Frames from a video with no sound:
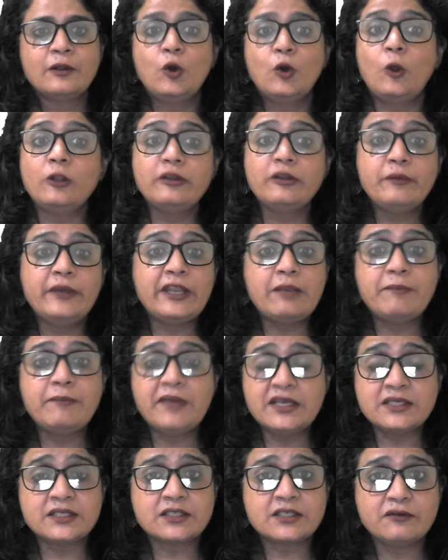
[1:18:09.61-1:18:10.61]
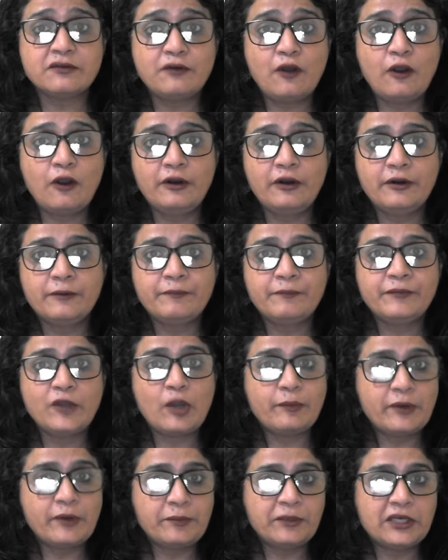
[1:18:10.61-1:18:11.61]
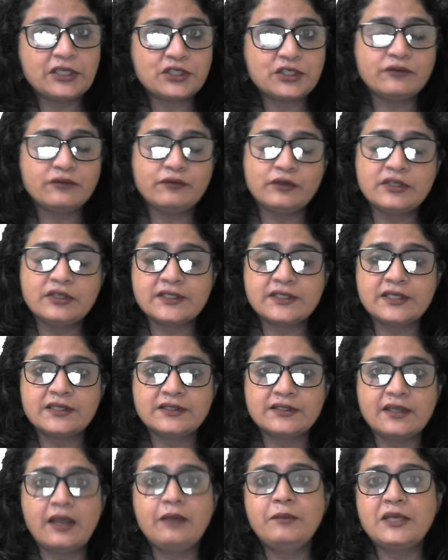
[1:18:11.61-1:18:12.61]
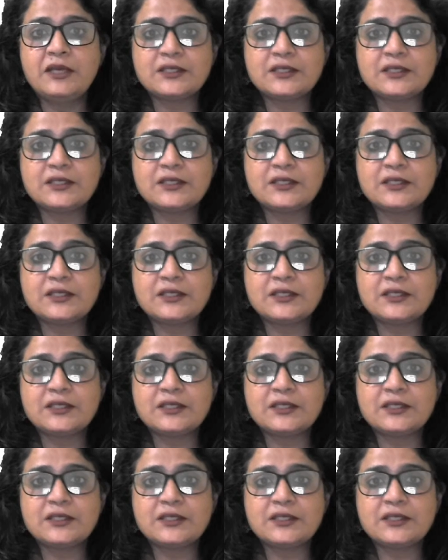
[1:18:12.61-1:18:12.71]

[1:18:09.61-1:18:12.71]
All the very best for your preparation for this exam